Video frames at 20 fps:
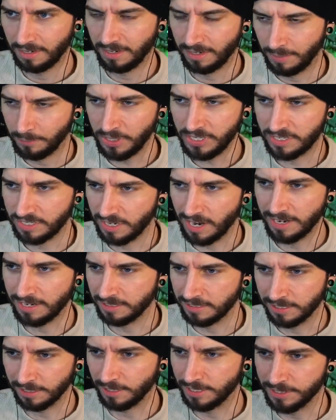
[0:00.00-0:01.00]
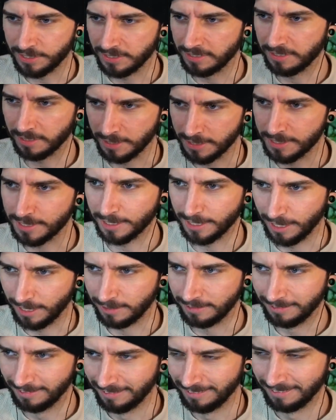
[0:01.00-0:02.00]
I'm excited to listen to this
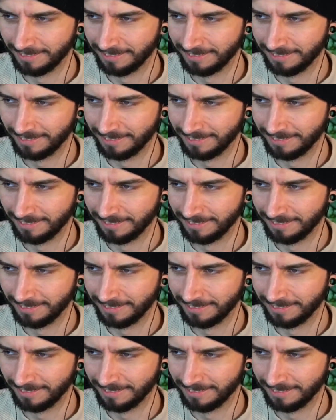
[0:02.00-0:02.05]
again.